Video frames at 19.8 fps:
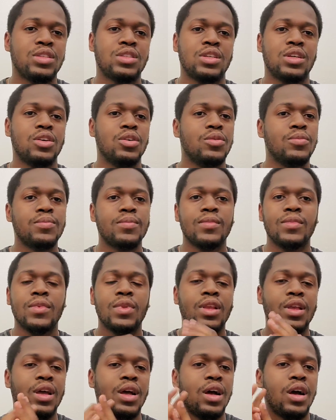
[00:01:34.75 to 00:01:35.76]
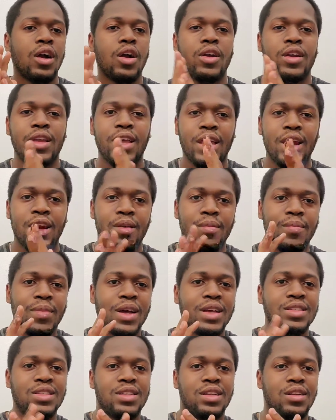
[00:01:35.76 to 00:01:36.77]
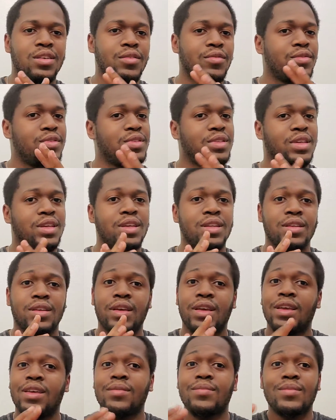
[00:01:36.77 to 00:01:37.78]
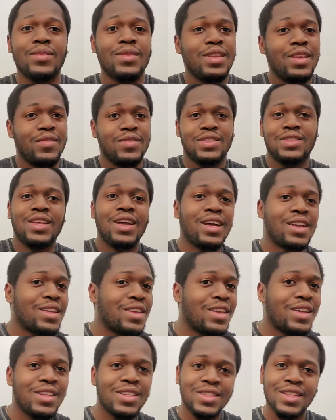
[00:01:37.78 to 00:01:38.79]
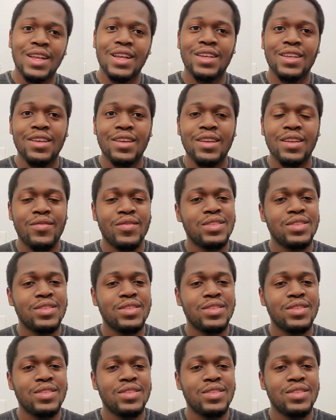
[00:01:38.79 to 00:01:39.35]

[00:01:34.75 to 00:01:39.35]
So I already had the mindset of saying, hey, if it's not good, it's not good.